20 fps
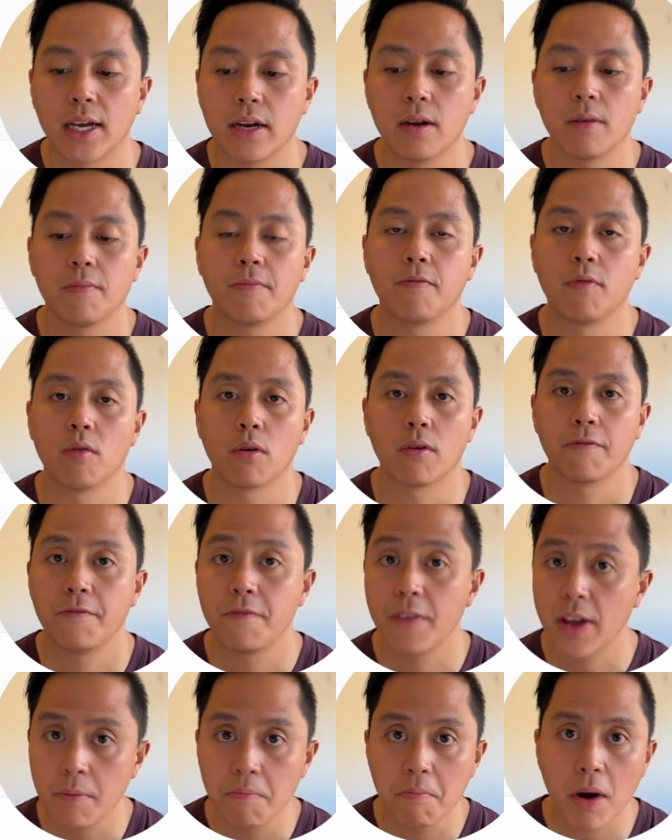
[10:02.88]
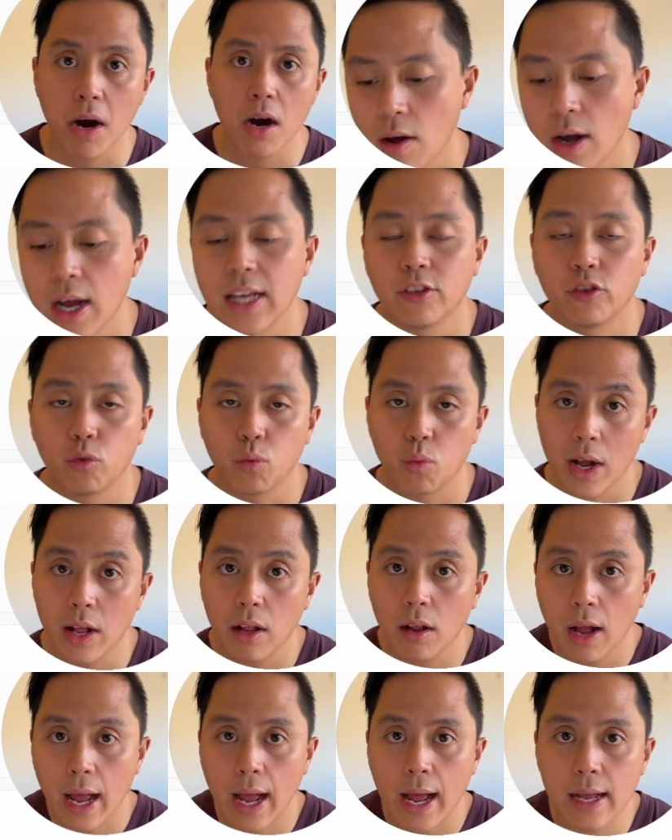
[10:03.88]
up for Figma, as
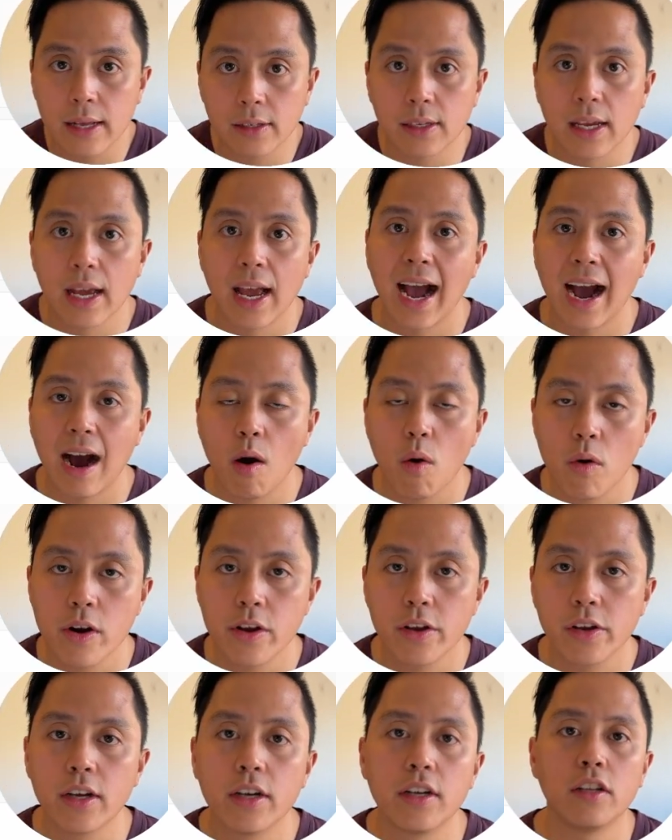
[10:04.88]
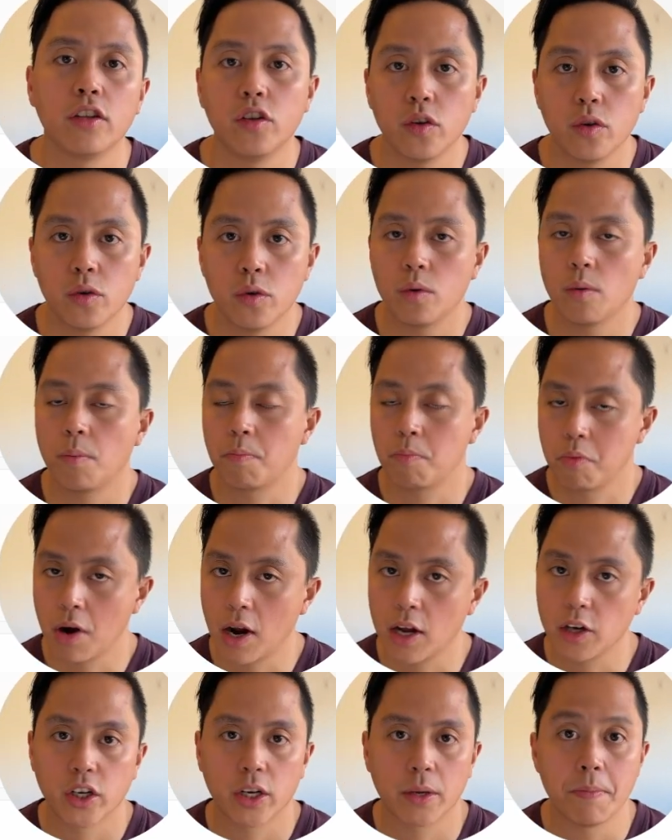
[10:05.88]
well as how are you gonna do
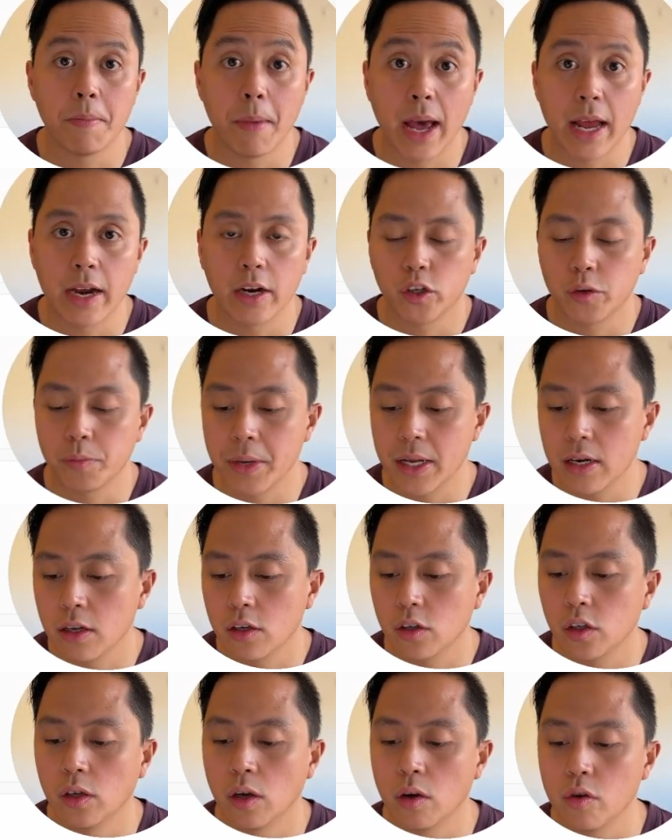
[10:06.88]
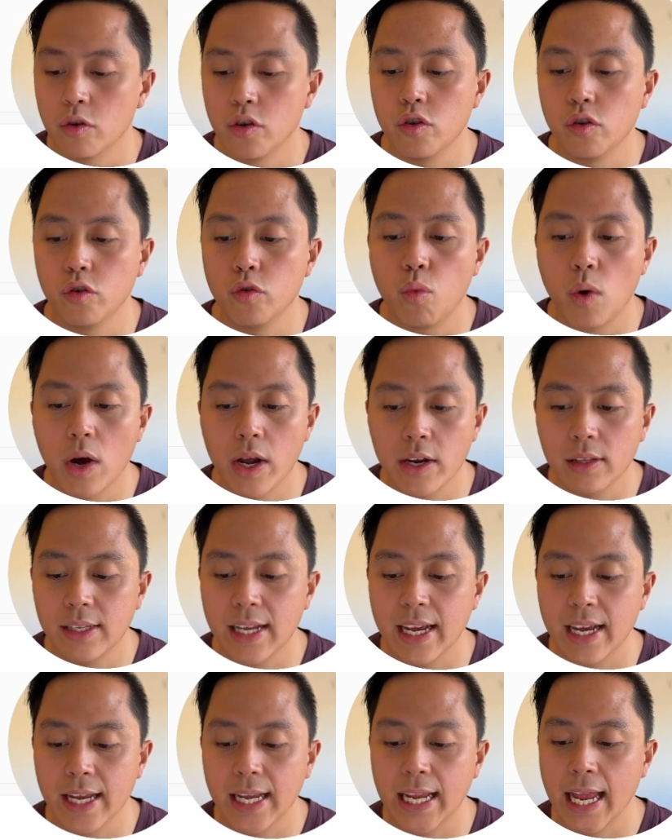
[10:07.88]
project management. So you'd wanna
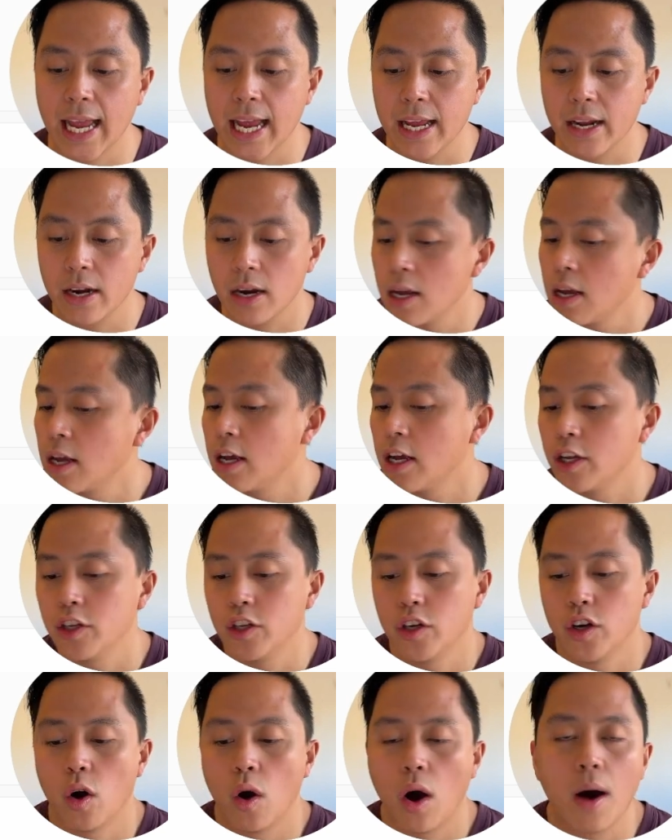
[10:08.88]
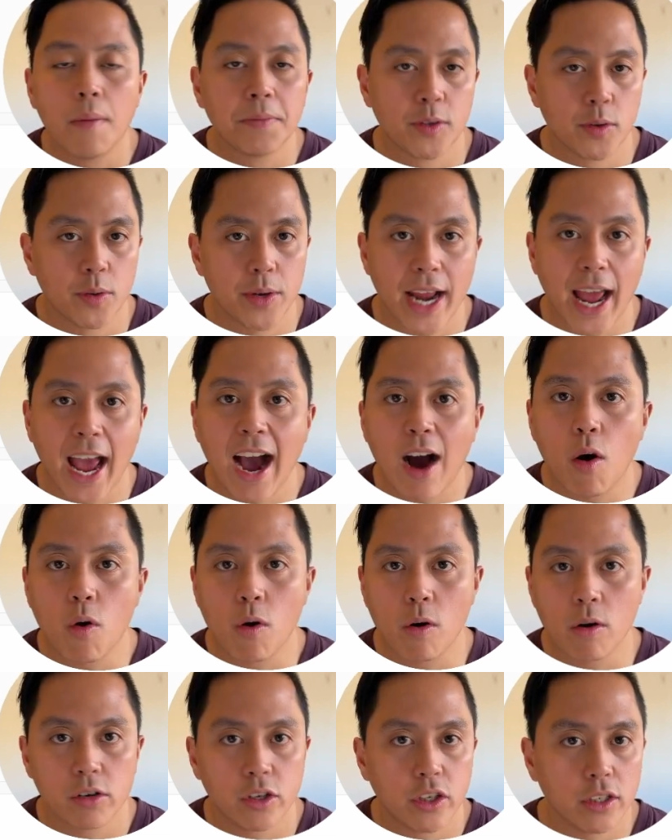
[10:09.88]
dedicate, you know, up to an
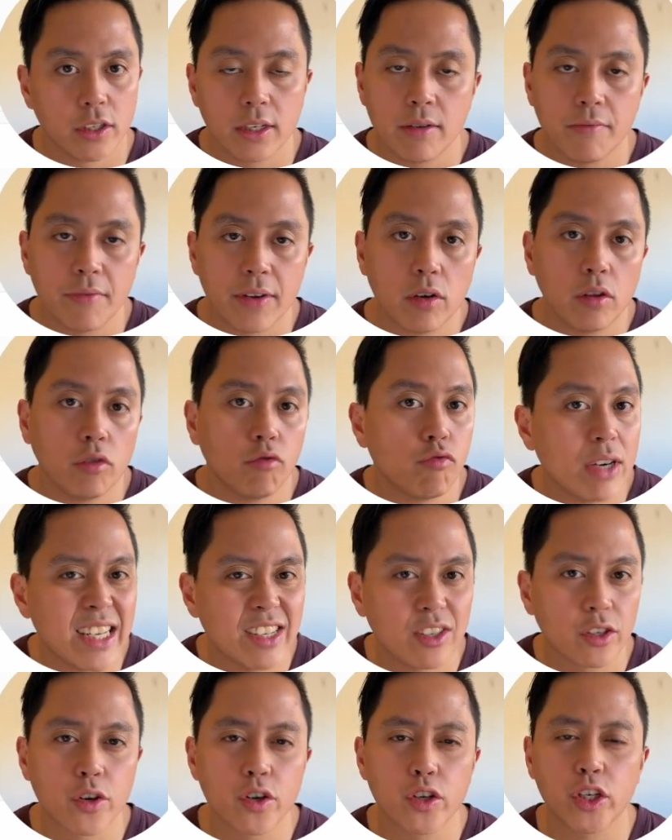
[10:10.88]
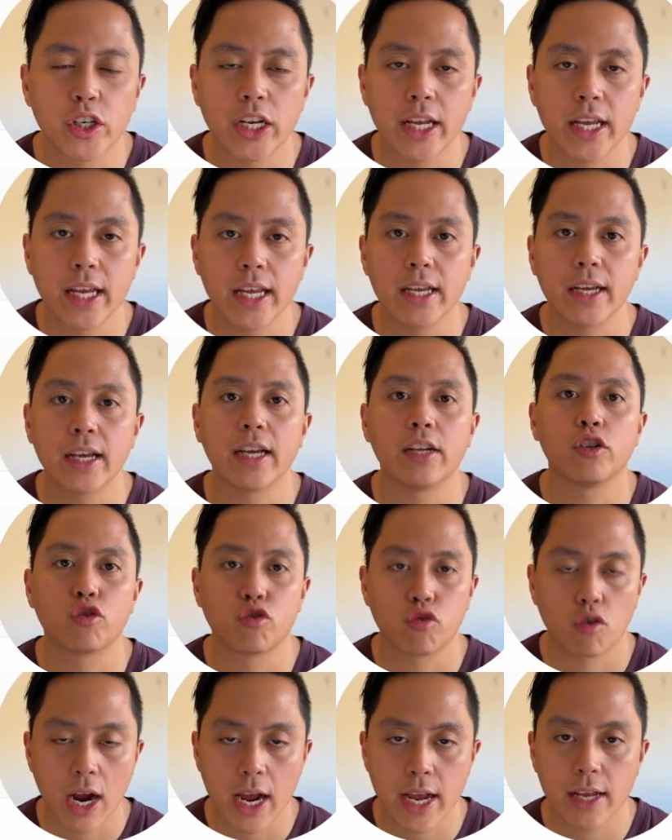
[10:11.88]
hour just even researching and
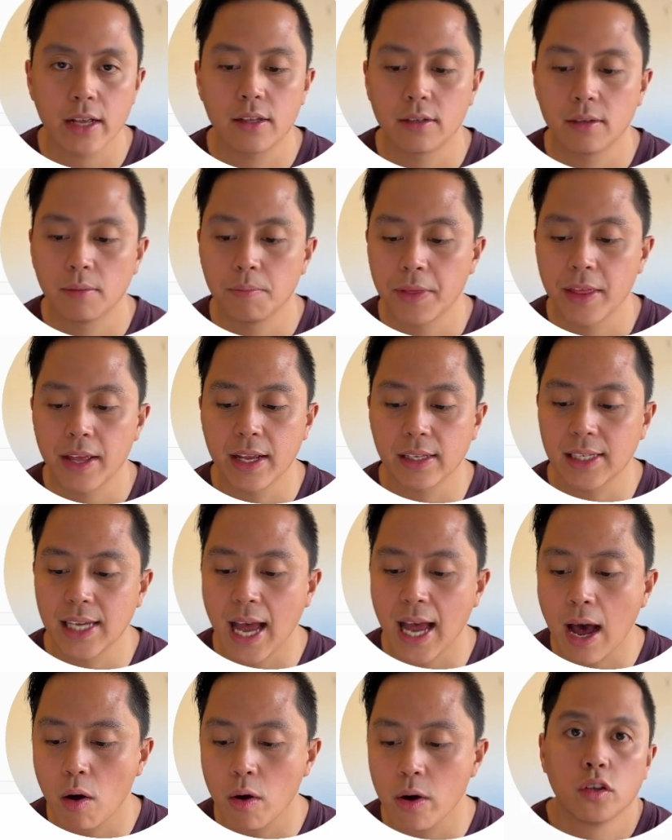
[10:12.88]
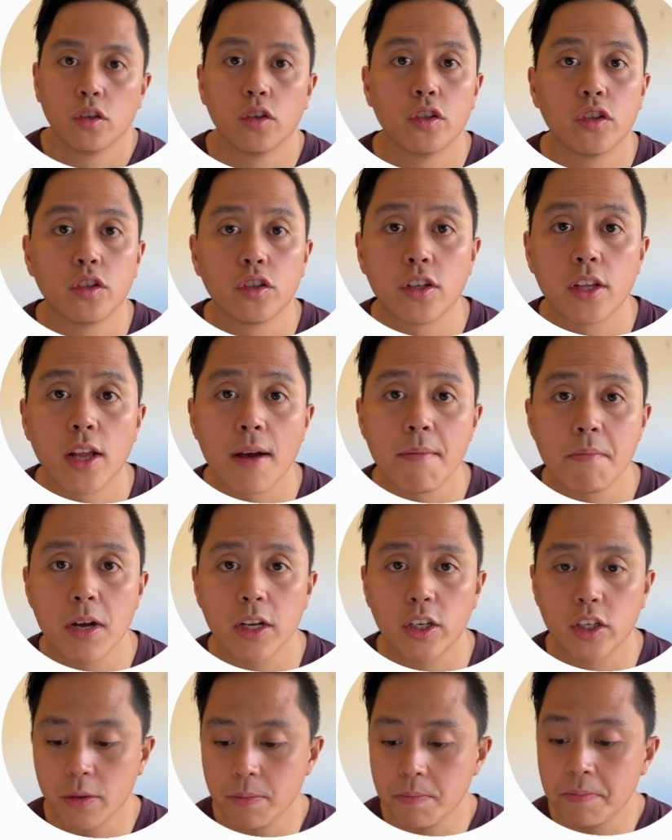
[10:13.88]
trying some things out. So there's not
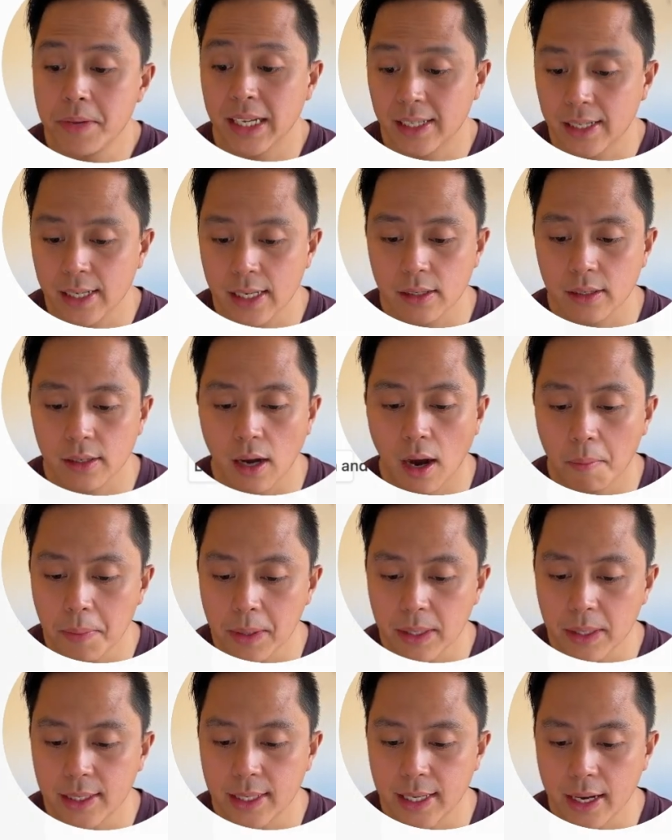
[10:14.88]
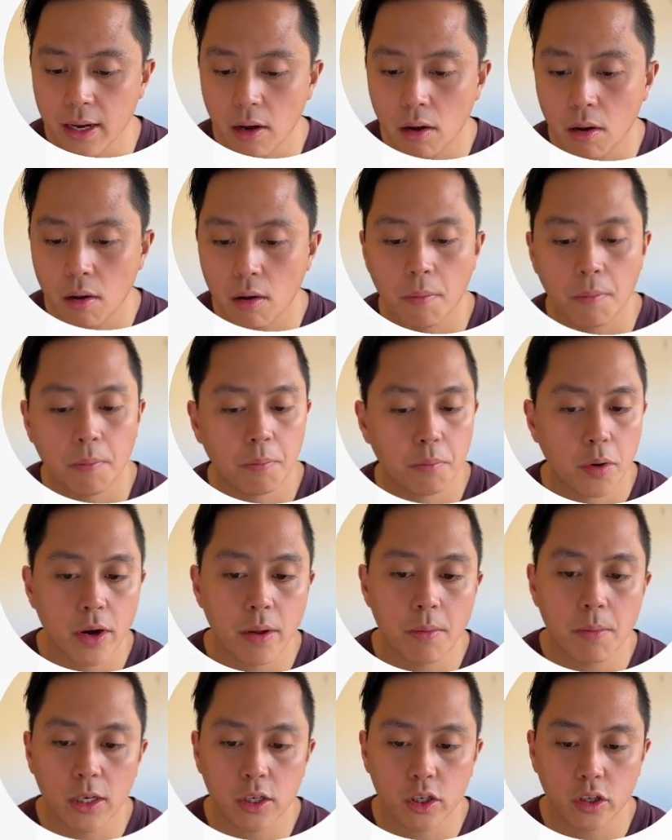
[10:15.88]
much in business up until
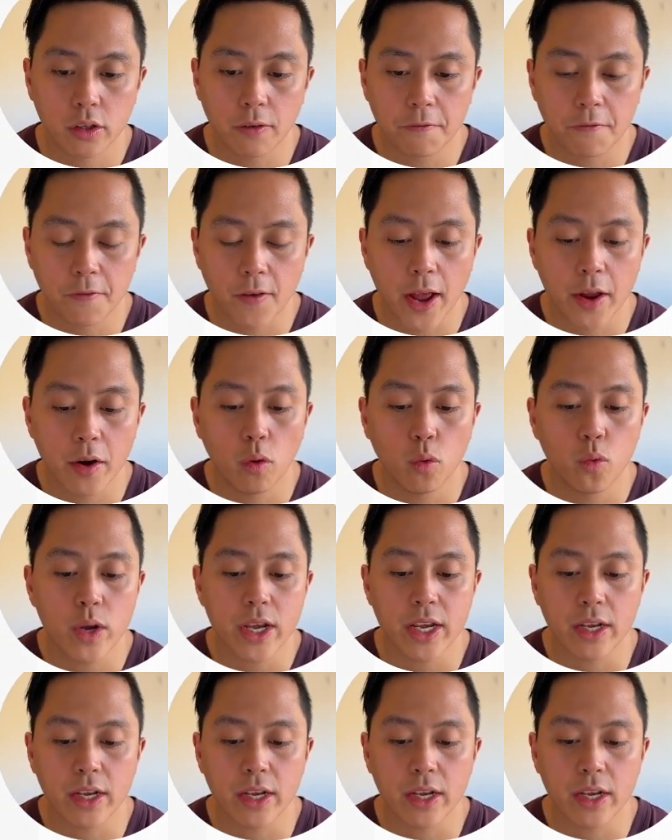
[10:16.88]
pretty much the final week,